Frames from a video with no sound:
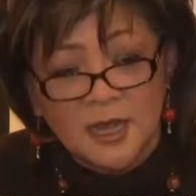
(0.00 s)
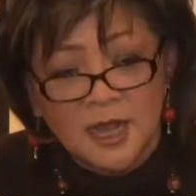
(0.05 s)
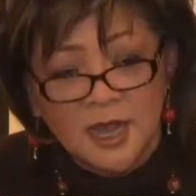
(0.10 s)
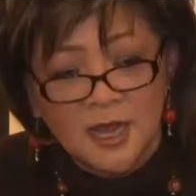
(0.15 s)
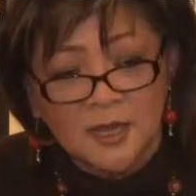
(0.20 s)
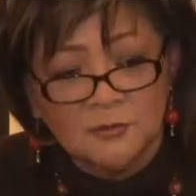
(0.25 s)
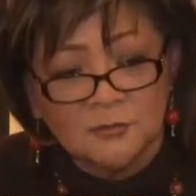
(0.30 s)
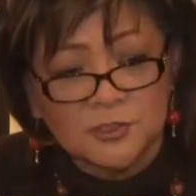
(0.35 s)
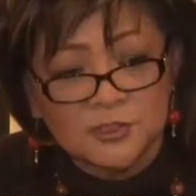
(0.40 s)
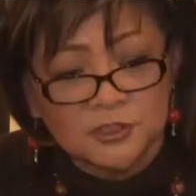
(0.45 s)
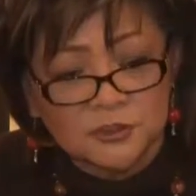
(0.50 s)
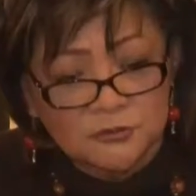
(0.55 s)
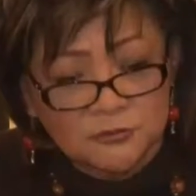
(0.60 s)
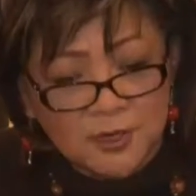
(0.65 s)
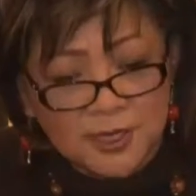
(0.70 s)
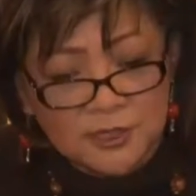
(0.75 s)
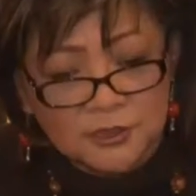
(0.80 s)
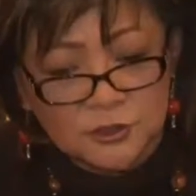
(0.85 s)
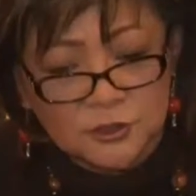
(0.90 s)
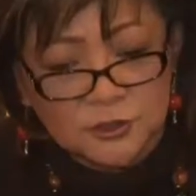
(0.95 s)
I was
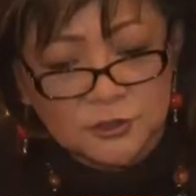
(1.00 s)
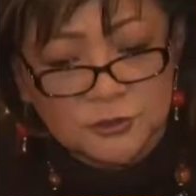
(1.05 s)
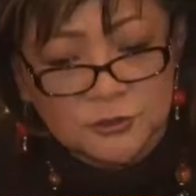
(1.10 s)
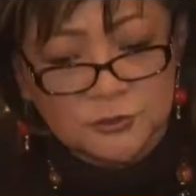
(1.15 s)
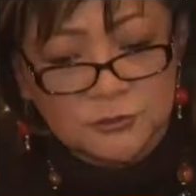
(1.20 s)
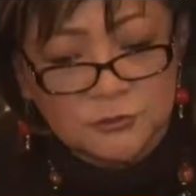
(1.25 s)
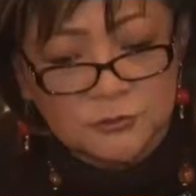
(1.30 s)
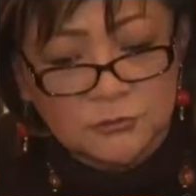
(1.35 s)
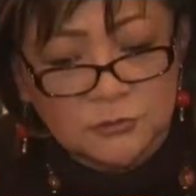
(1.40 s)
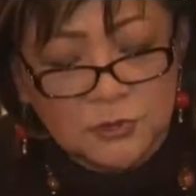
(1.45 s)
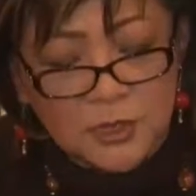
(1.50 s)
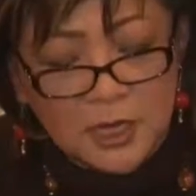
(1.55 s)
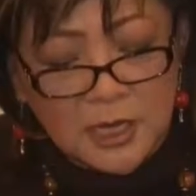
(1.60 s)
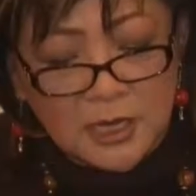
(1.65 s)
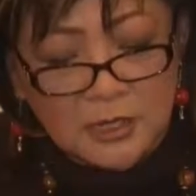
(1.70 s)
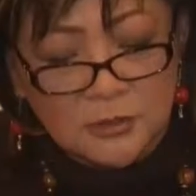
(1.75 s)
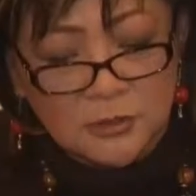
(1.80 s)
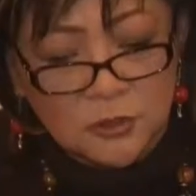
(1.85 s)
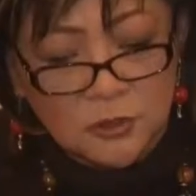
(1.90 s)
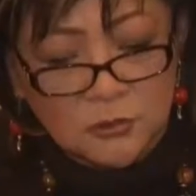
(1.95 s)
trying to
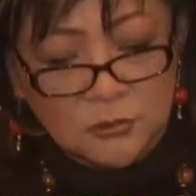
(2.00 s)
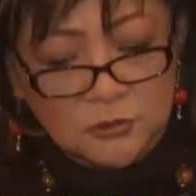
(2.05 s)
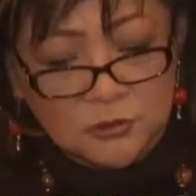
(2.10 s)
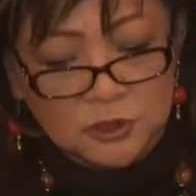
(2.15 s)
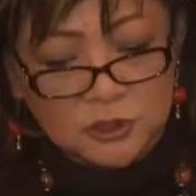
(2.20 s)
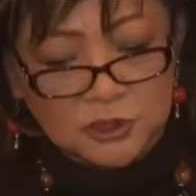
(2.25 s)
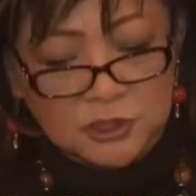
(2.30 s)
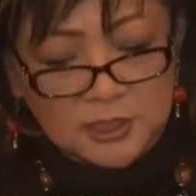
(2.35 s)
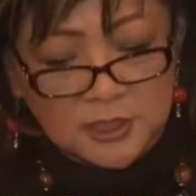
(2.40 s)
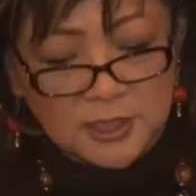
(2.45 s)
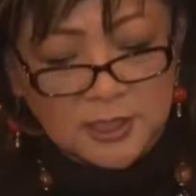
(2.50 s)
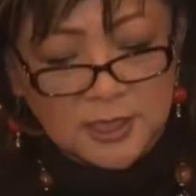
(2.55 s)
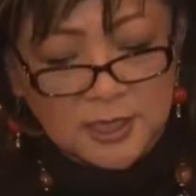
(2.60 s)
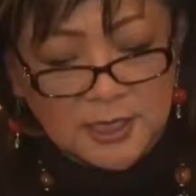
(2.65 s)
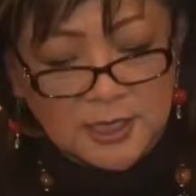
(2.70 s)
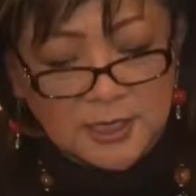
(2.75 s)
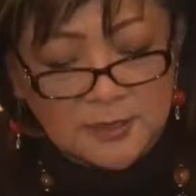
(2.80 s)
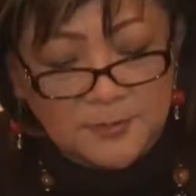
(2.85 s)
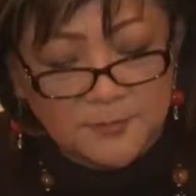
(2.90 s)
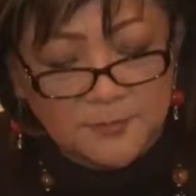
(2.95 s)
coach
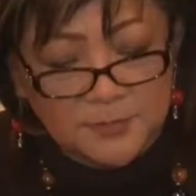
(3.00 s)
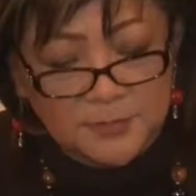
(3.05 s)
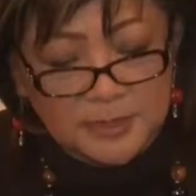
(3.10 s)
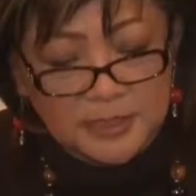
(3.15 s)
a